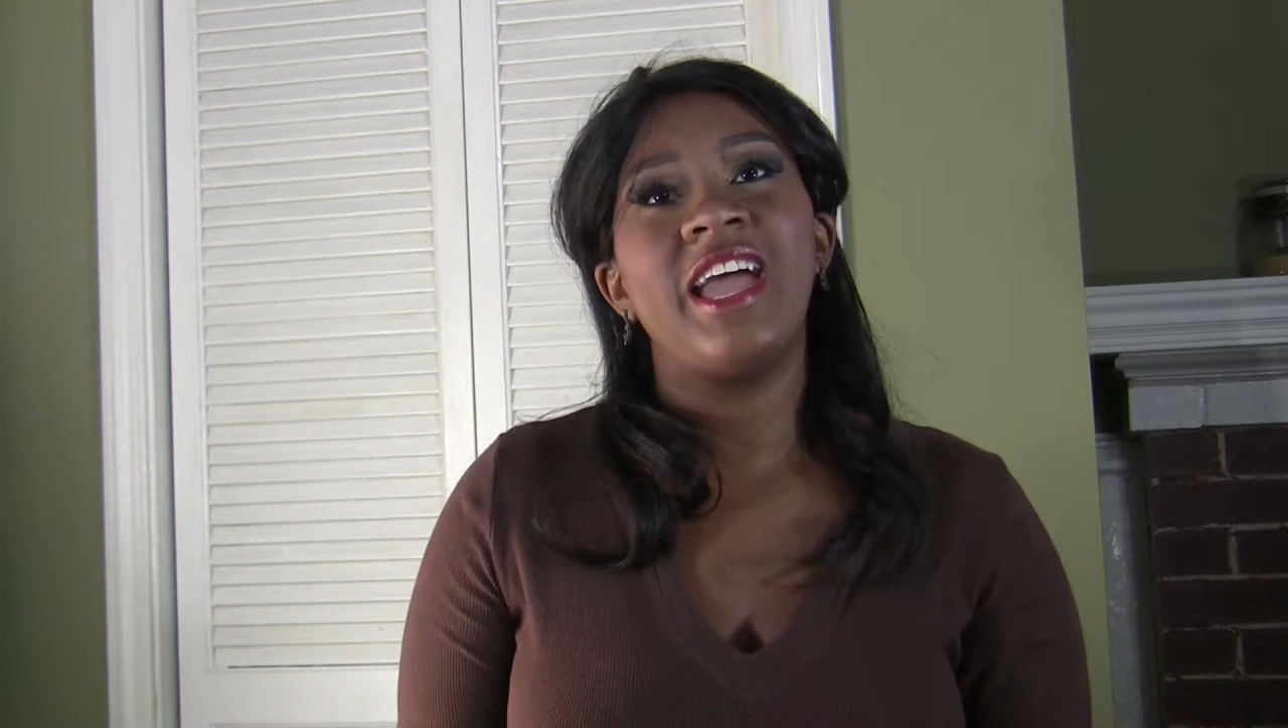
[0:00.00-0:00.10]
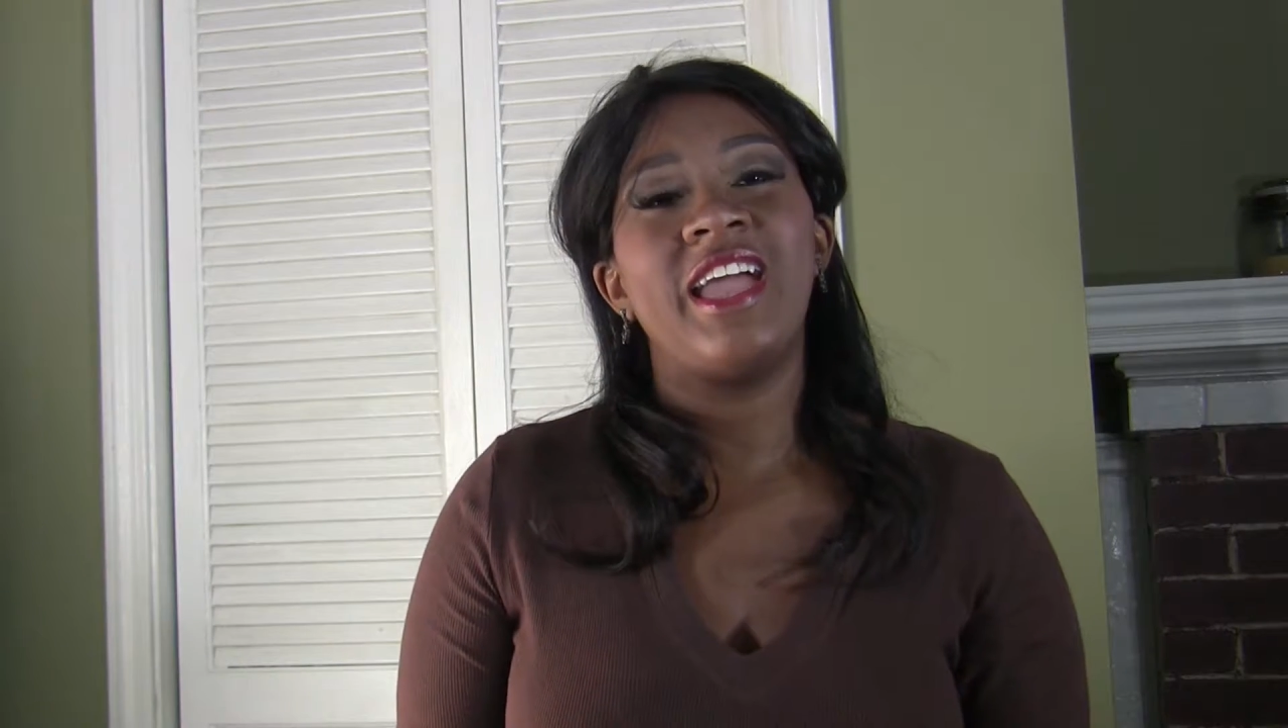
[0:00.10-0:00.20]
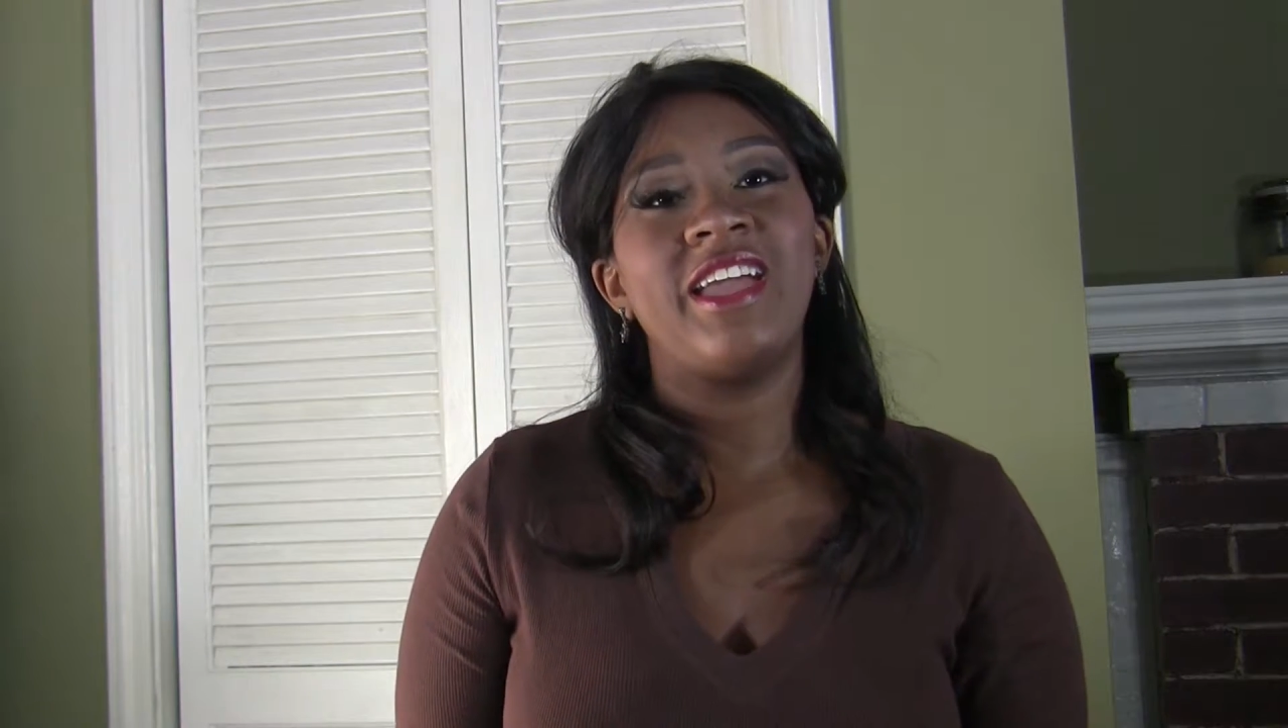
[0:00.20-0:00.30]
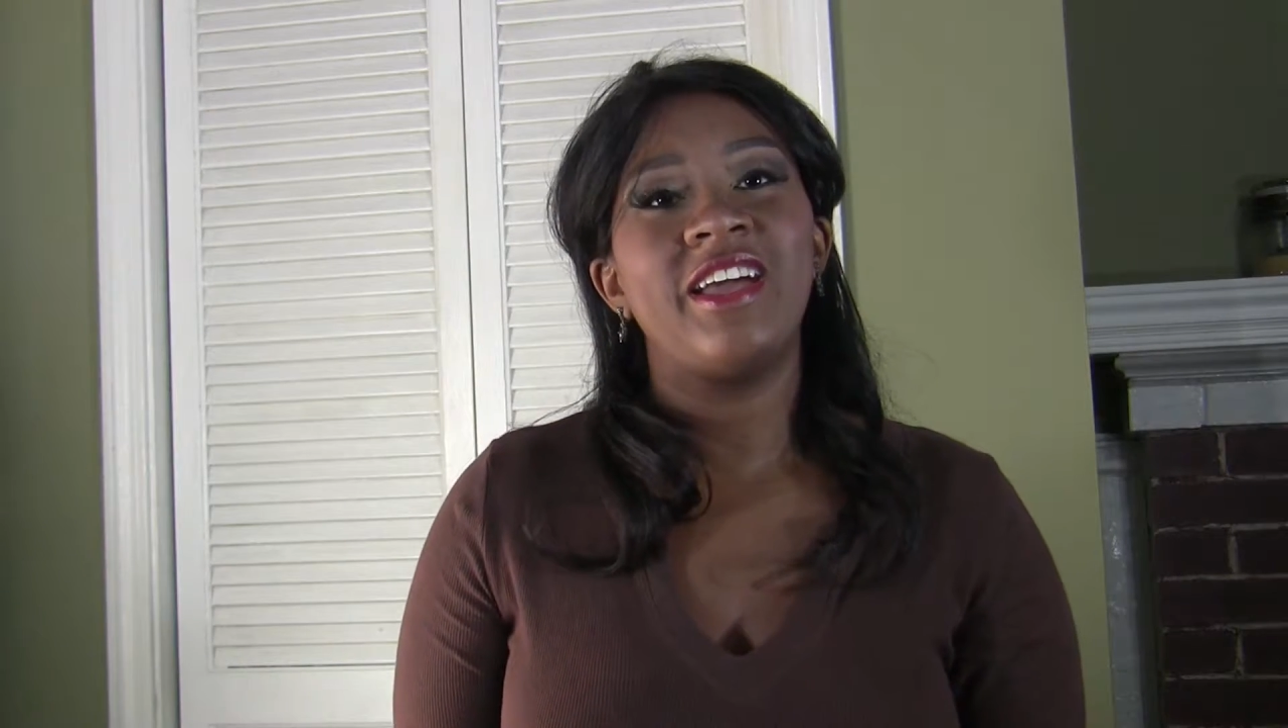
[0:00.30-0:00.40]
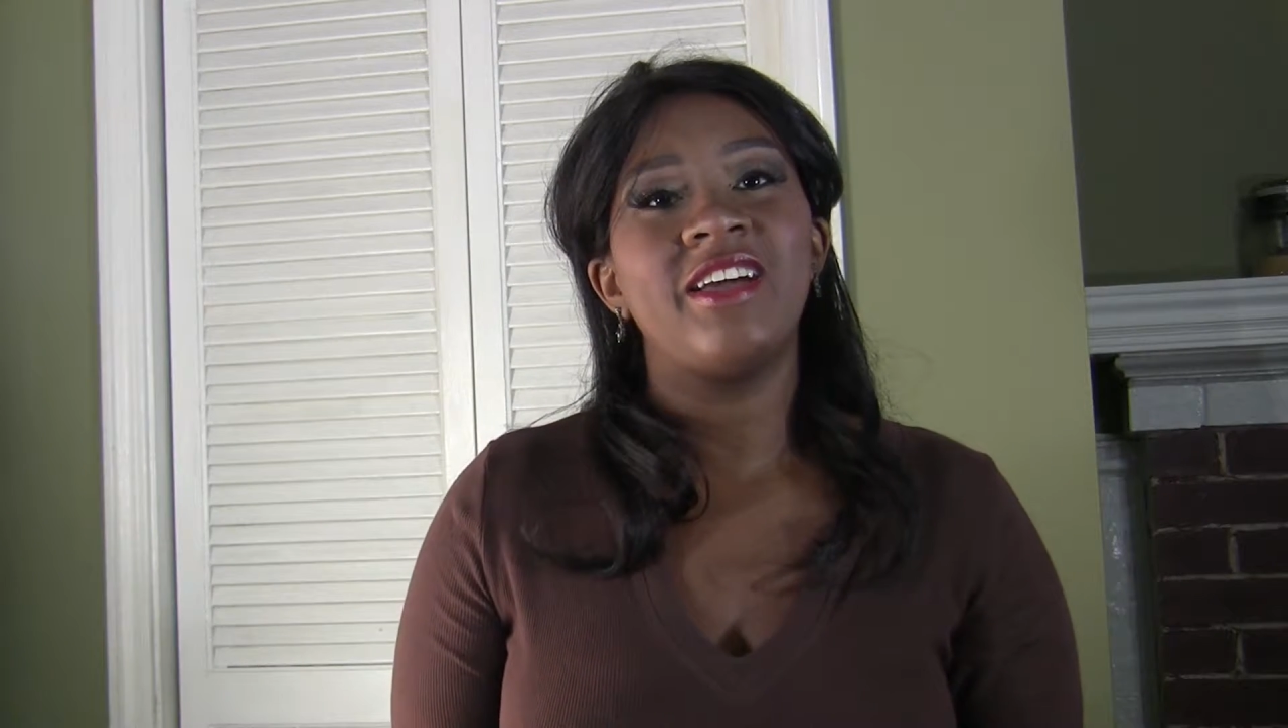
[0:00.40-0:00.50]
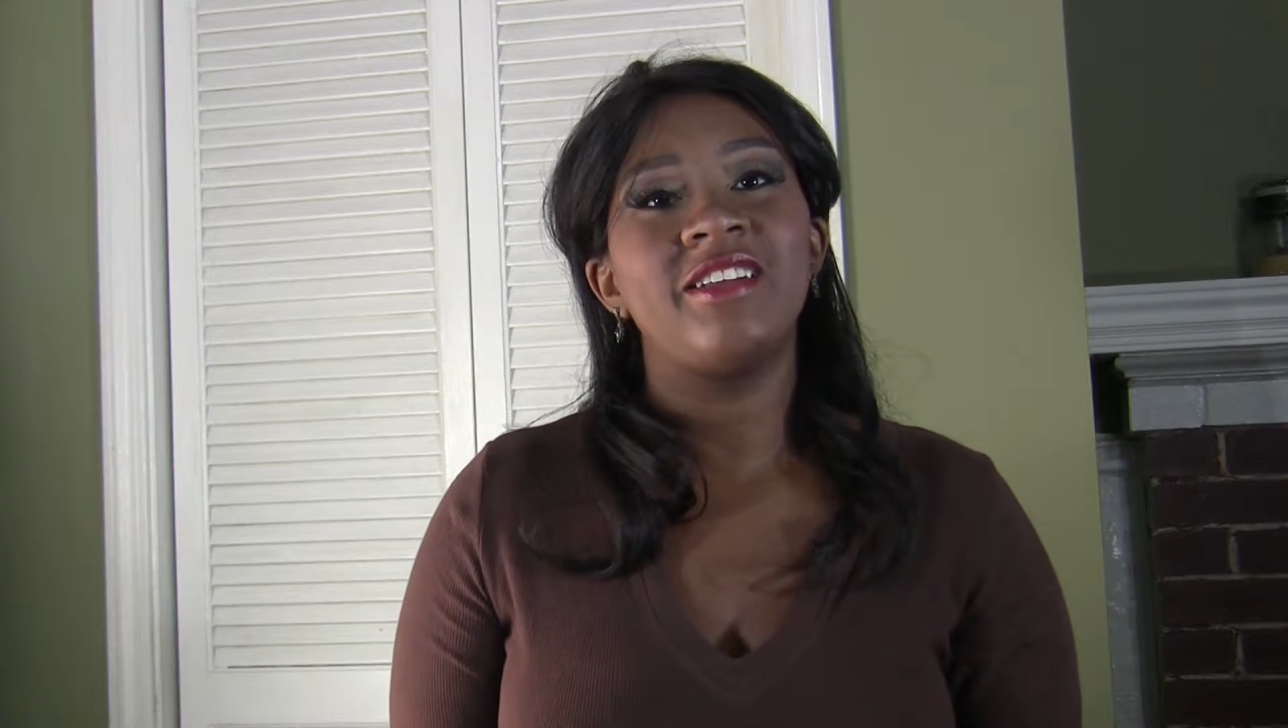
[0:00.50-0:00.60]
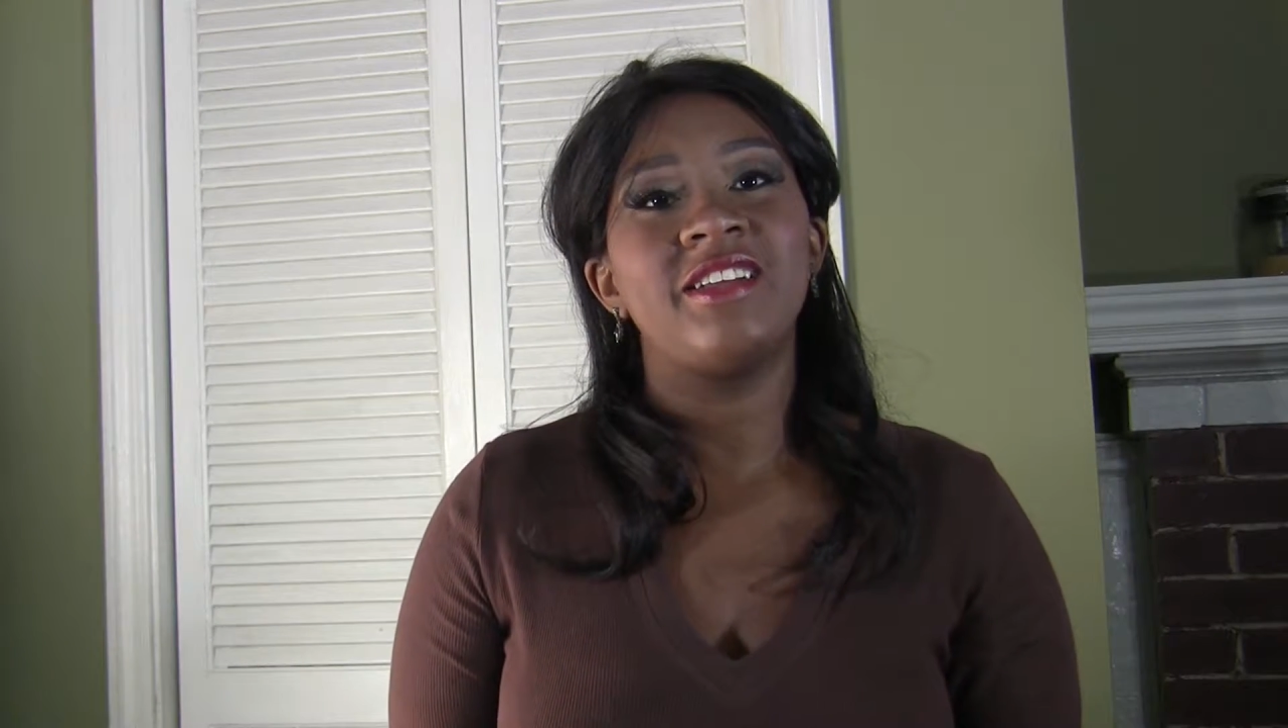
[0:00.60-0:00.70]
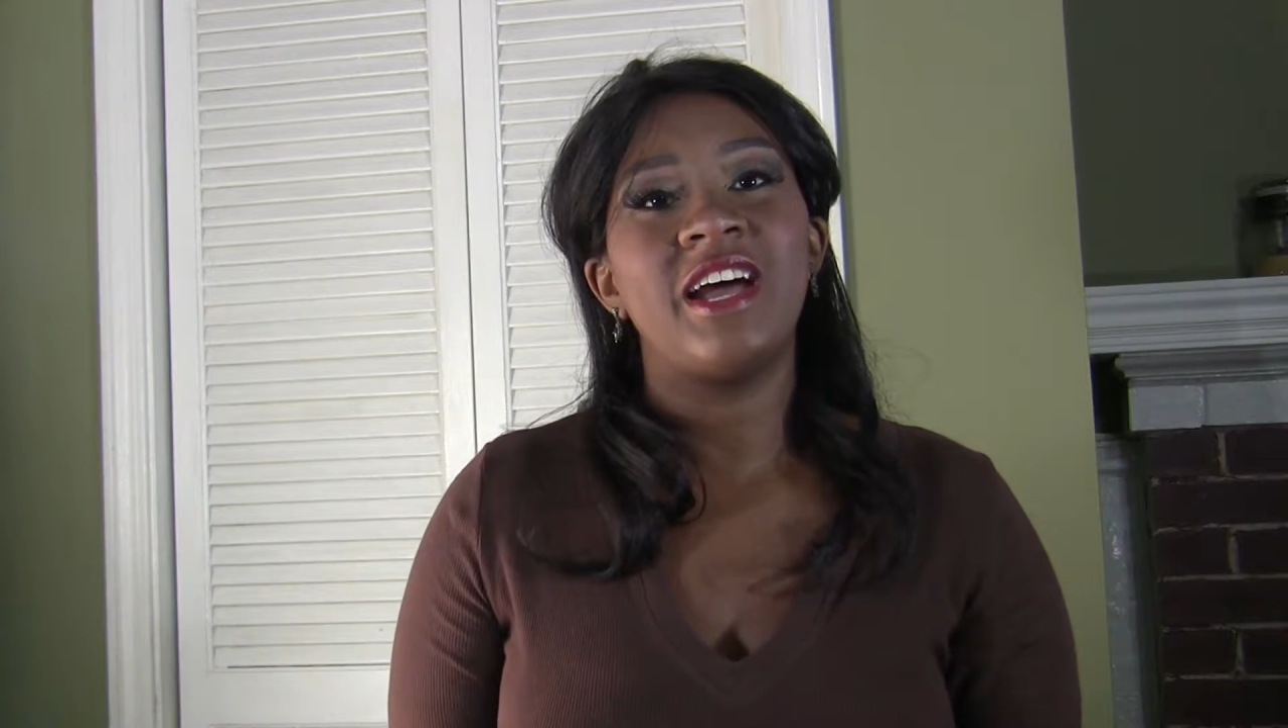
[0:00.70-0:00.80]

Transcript: And